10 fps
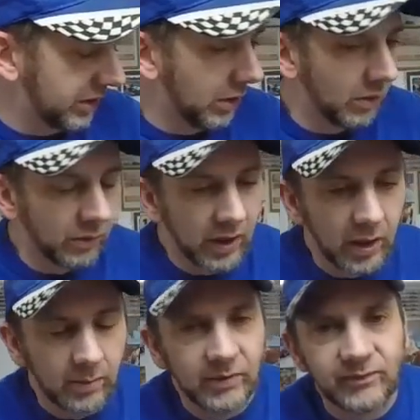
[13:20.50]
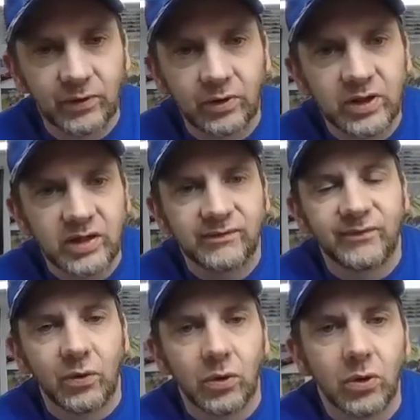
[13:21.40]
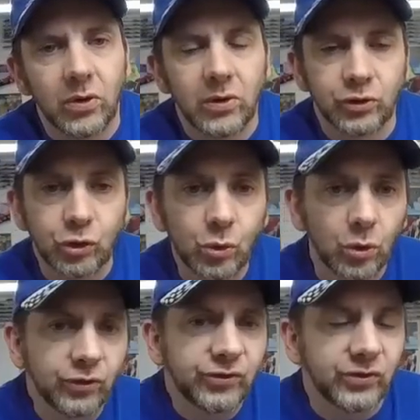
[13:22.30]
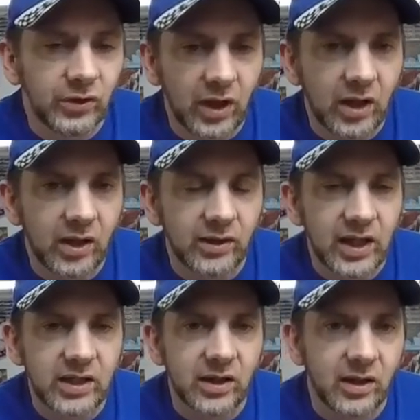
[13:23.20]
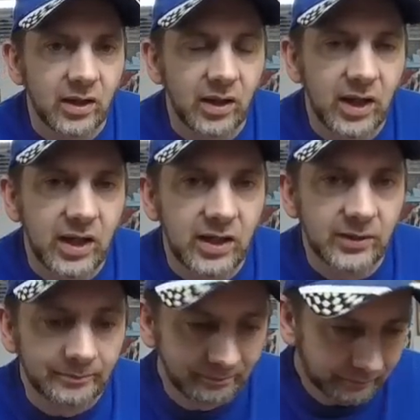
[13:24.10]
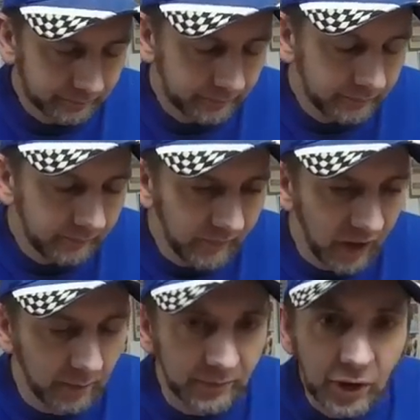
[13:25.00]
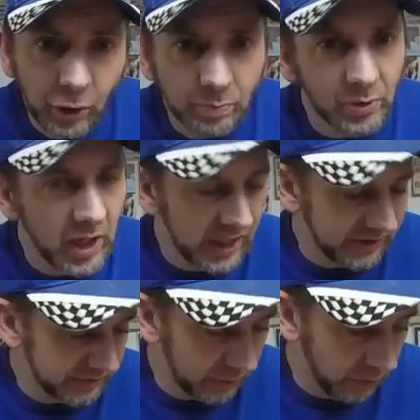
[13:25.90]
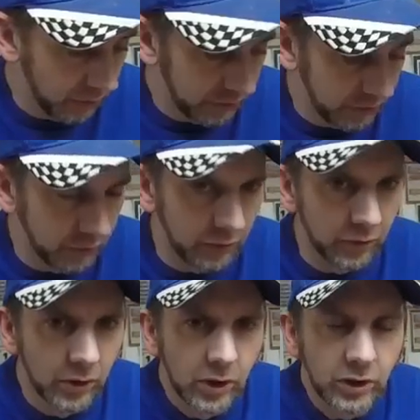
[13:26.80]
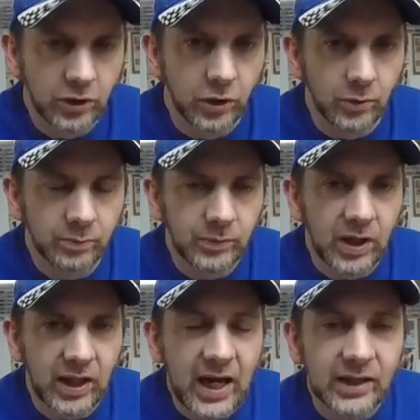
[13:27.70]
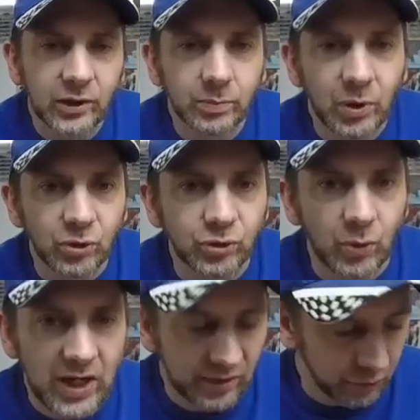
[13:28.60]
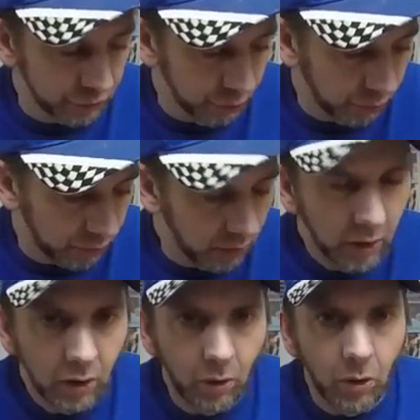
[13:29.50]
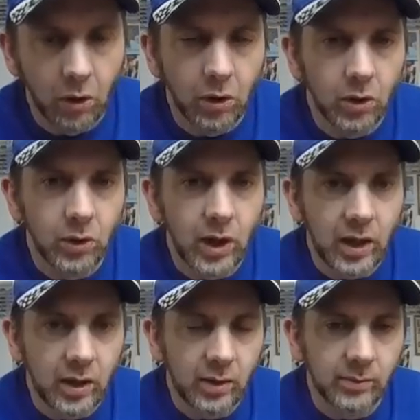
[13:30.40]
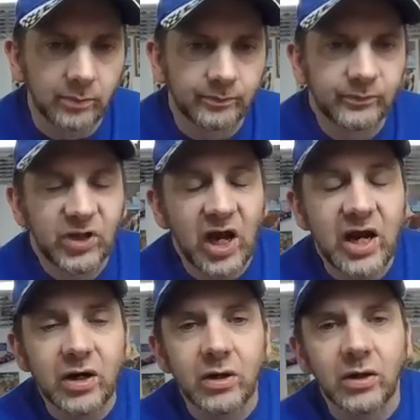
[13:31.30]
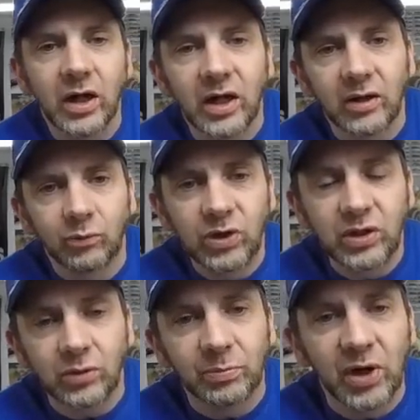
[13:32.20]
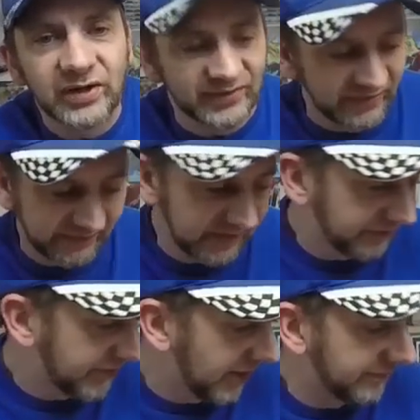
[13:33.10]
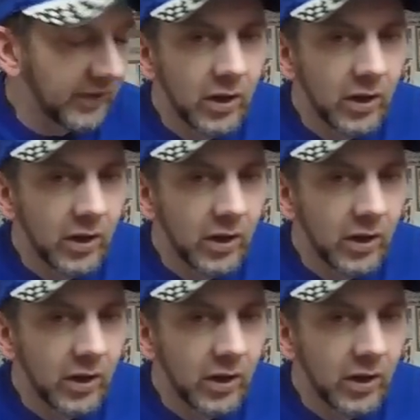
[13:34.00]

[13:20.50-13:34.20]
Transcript: to go um, if you're looking for tools uh, like uh, a um, gear press or your your uh, idler post widener tool or um, tire uh, wheel presses and stuff.